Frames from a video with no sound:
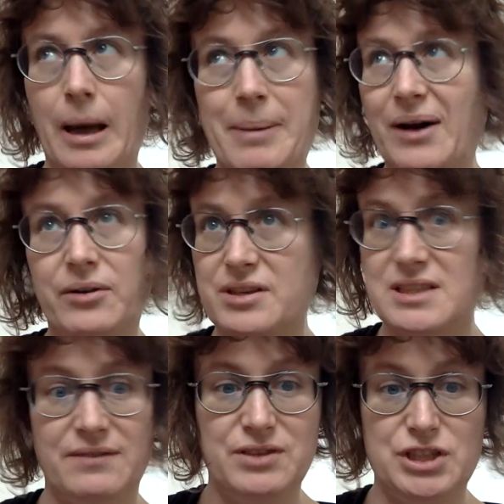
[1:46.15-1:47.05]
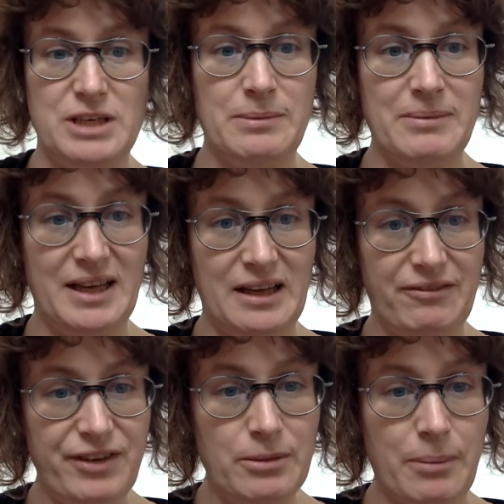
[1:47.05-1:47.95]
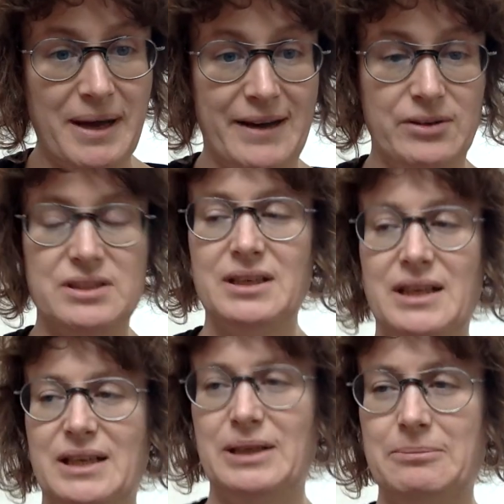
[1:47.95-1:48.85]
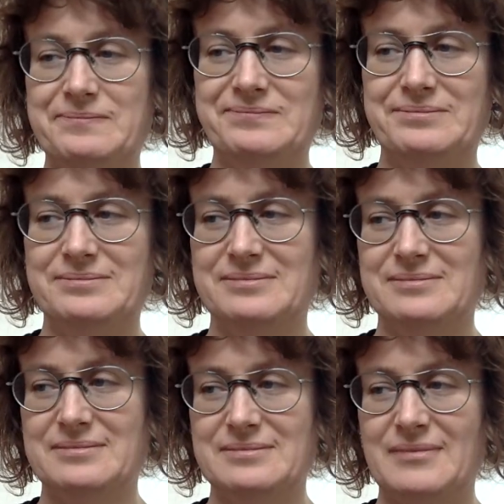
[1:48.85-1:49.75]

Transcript: about the stuff that she'd been making a film about. Raina